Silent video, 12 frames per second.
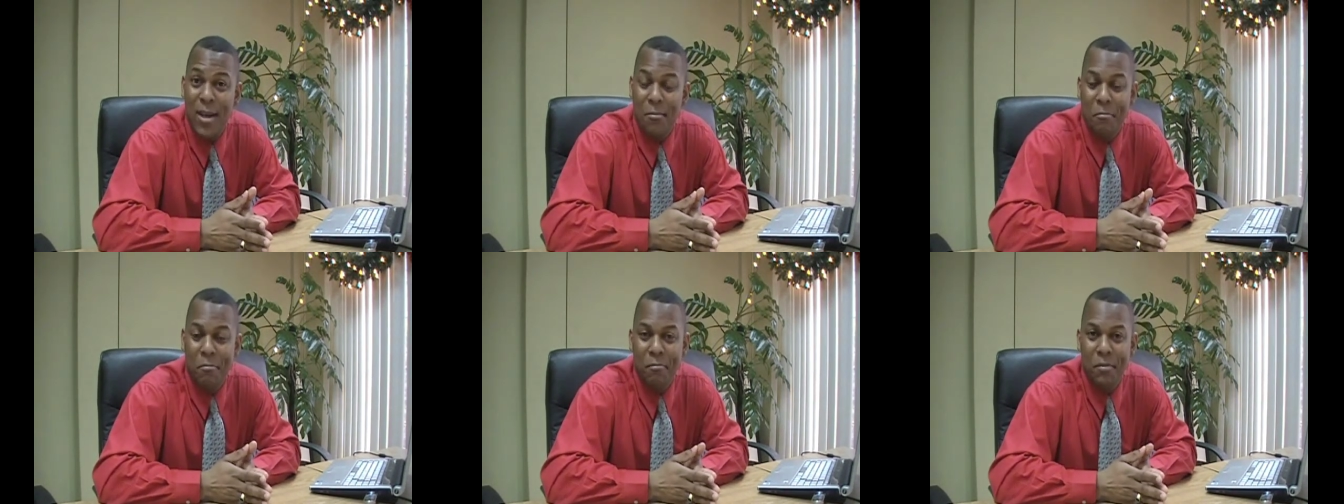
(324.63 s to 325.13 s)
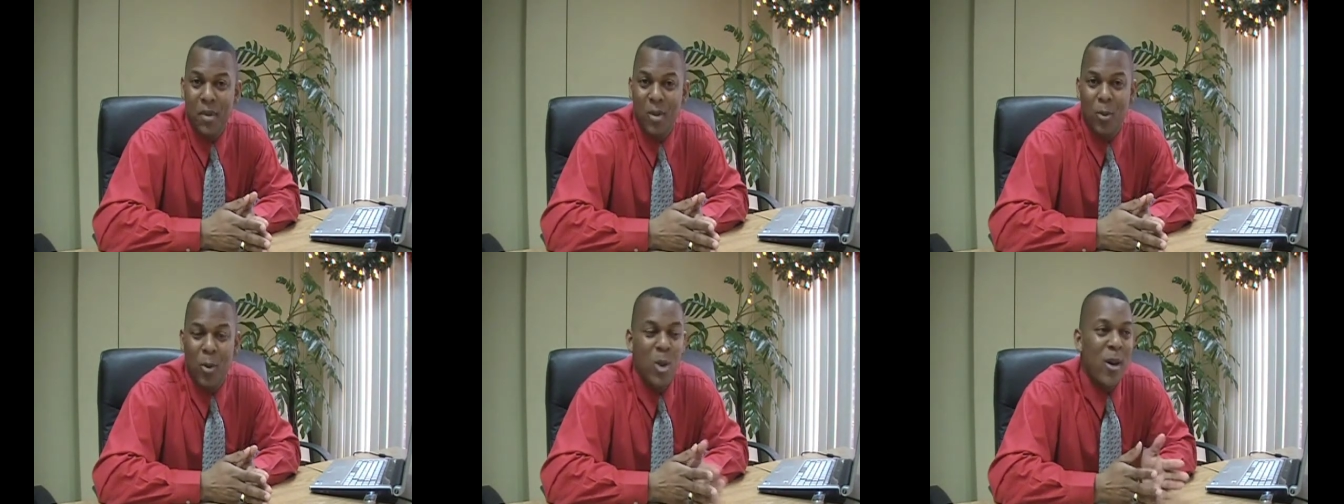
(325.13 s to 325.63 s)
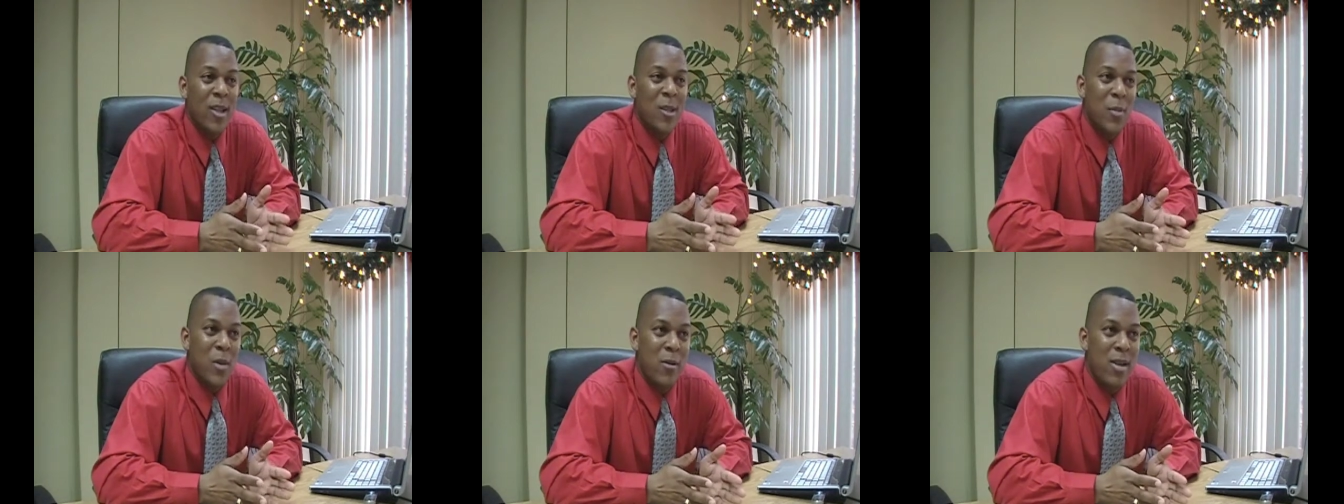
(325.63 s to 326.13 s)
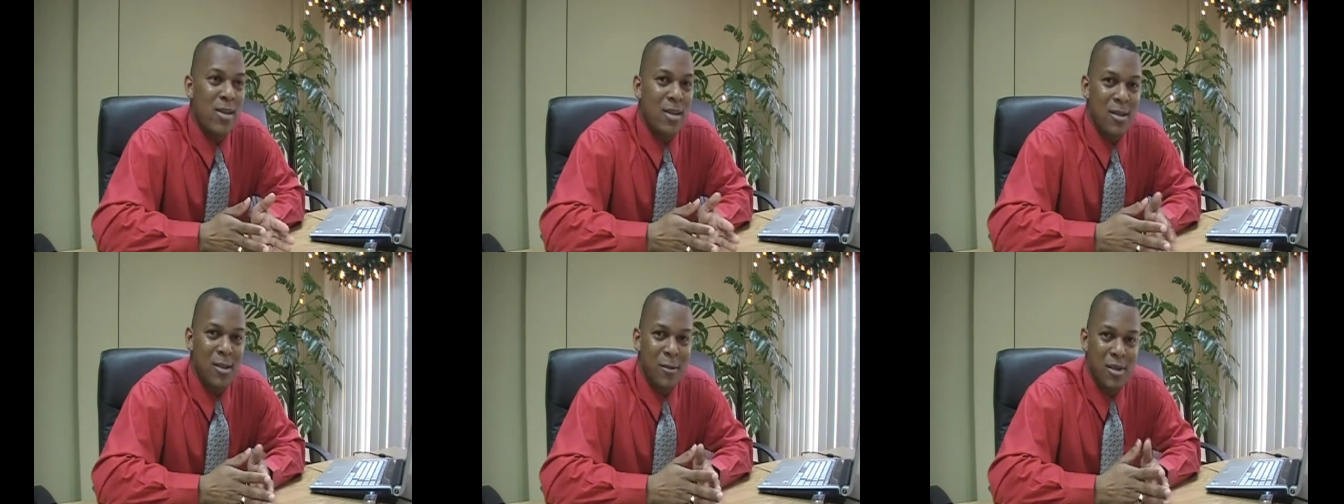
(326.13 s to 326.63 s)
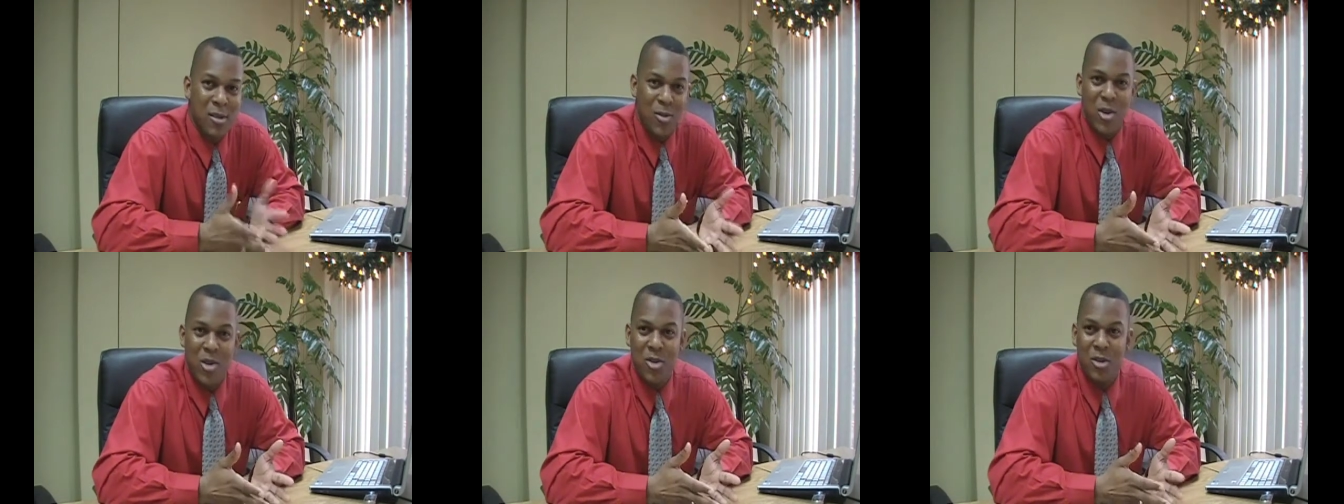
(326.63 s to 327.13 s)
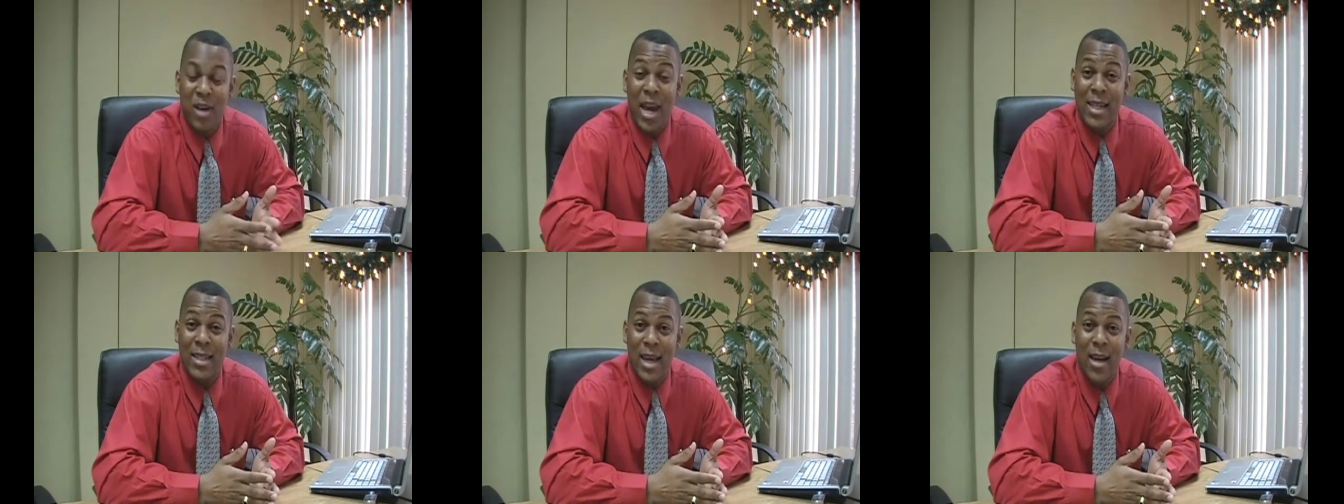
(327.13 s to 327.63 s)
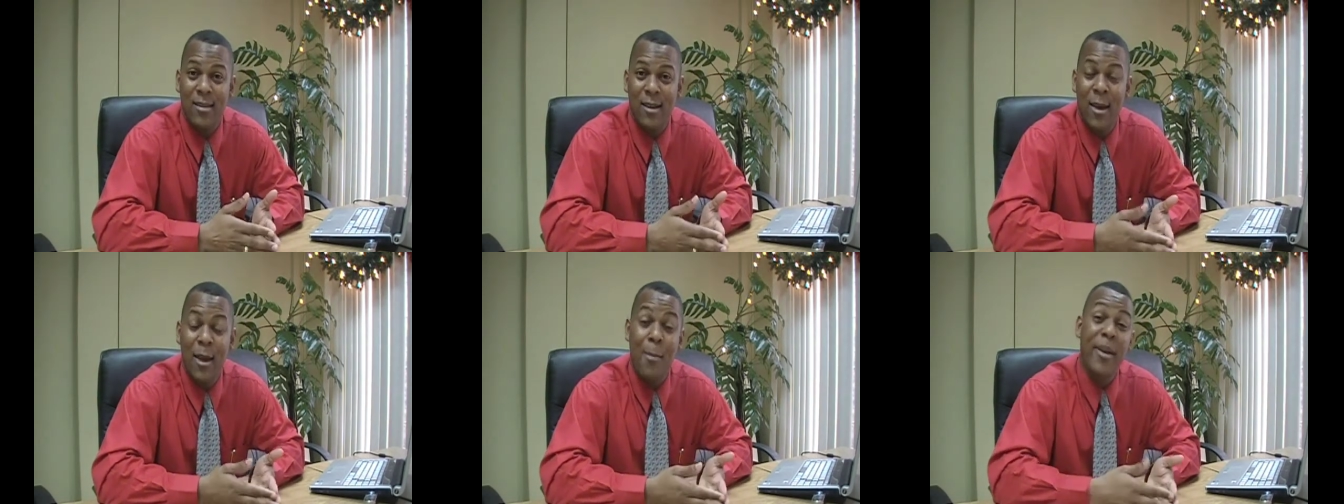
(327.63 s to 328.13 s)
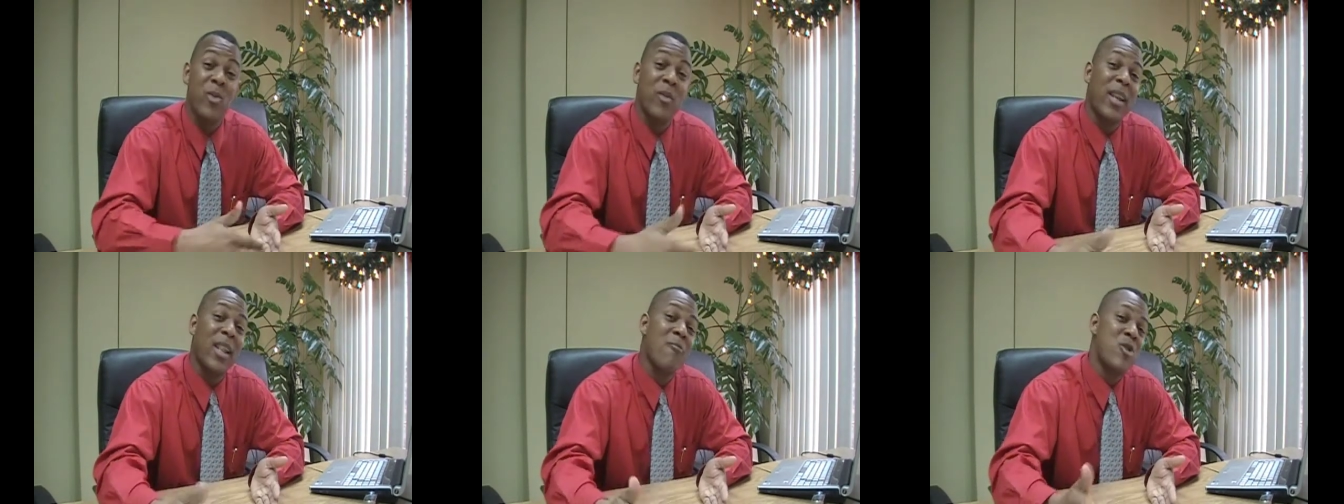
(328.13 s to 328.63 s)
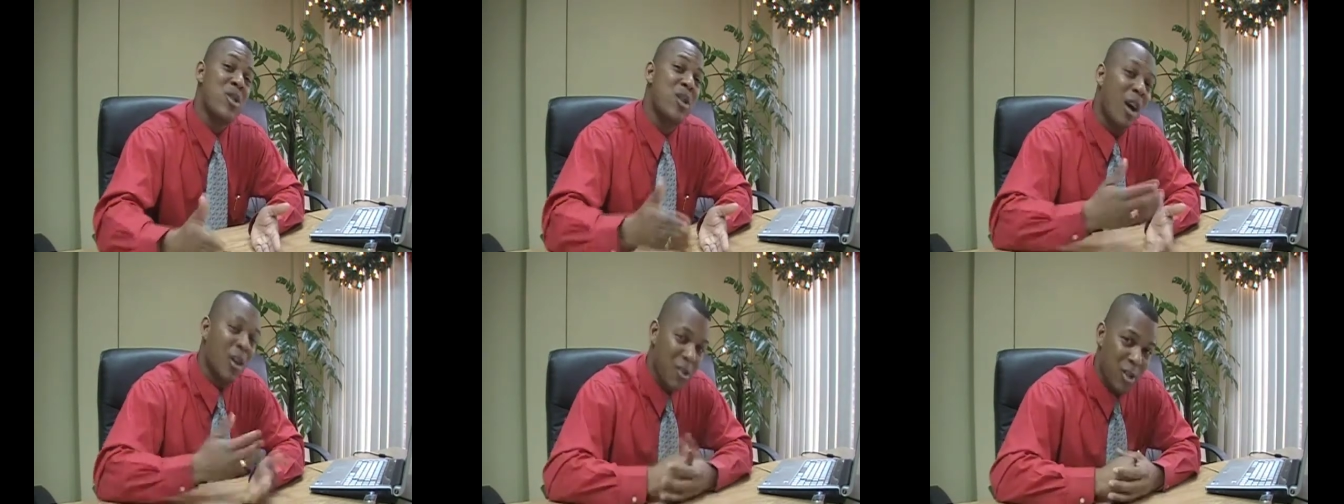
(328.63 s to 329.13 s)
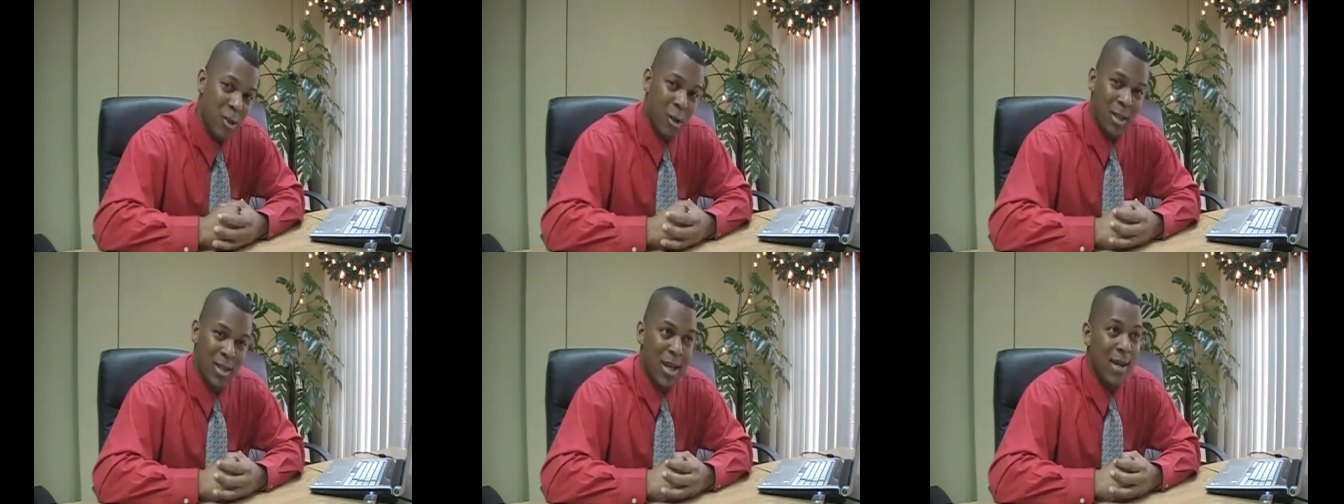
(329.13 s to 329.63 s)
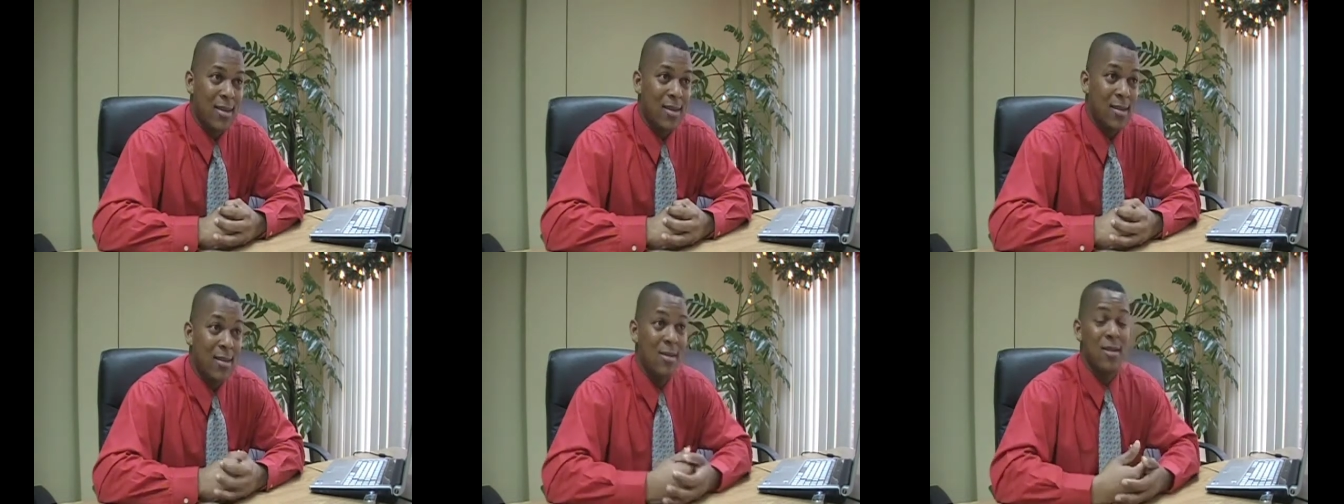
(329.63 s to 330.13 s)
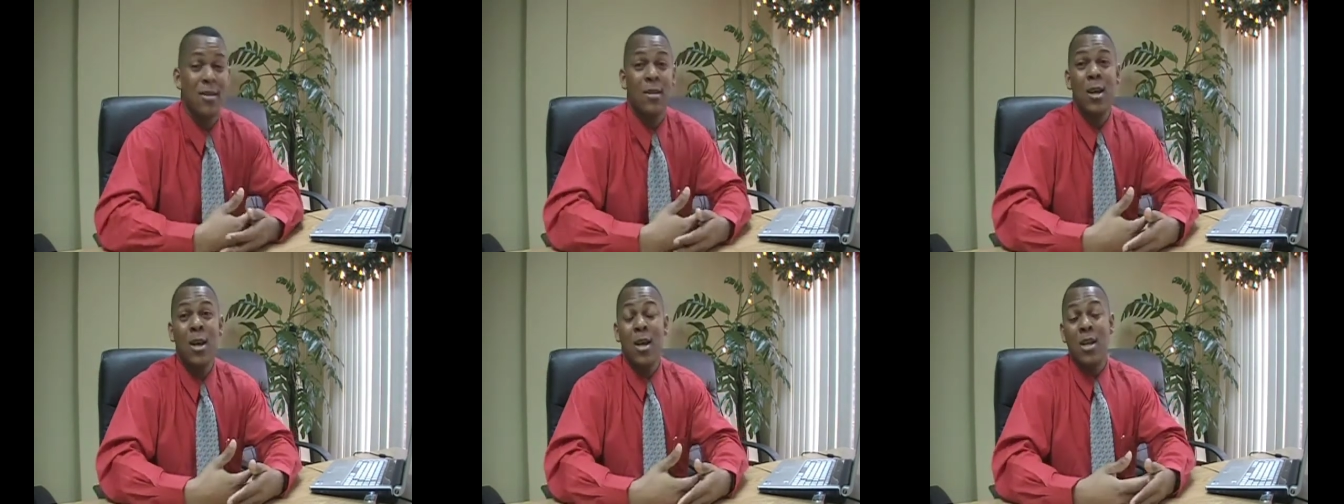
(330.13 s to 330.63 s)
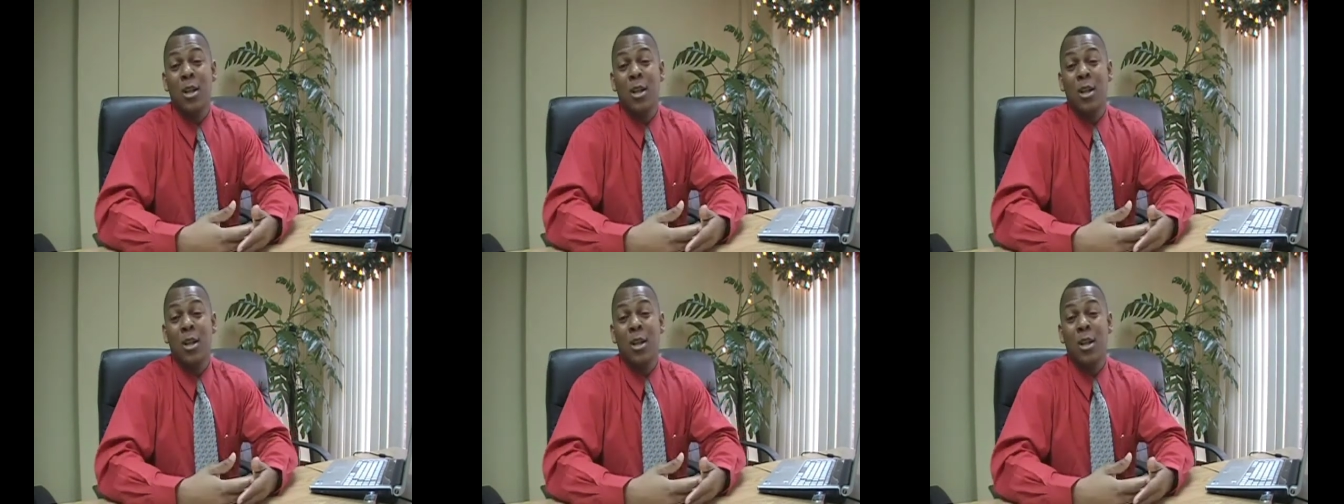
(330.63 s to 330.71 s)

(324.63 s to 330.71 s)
Mm-hmm. We don't experience a situation of high tax because we've had a reduction in all taxes, mm-hmm.